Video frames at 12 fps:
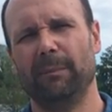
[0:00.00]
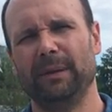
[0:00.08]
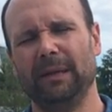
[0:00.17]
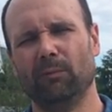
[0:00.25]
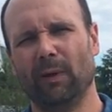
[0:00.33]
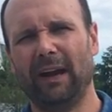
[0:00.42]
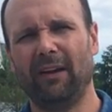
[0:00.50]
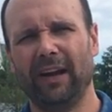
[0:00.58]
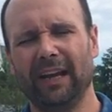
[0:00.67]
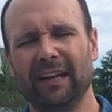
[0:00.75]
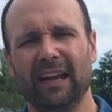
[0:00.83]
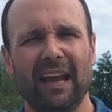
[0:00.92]
be
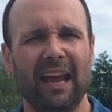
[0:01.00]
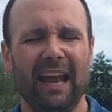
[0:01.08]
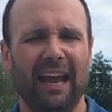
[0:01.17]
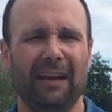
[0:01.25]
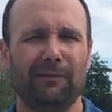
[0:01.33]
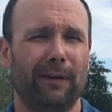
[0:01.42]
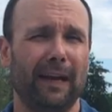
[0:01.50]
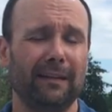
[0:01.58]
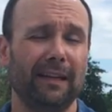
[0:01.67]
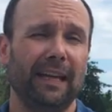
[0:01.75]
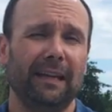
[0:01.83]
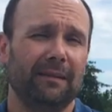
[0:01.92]
wearing. And
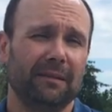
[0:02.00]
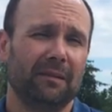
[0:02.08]
frankly,